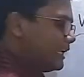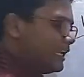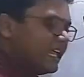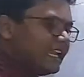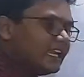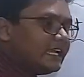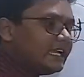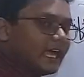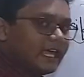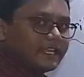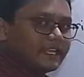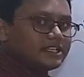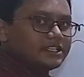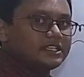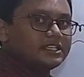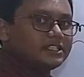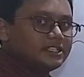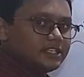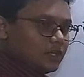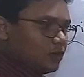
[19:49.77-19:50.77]
in any
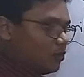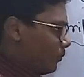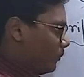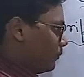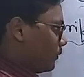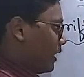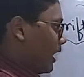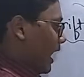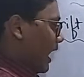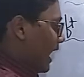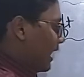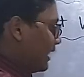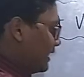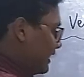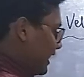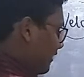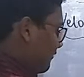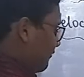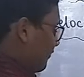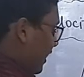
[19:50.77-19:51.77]
direction is 0. And
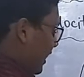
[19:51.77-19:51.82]
now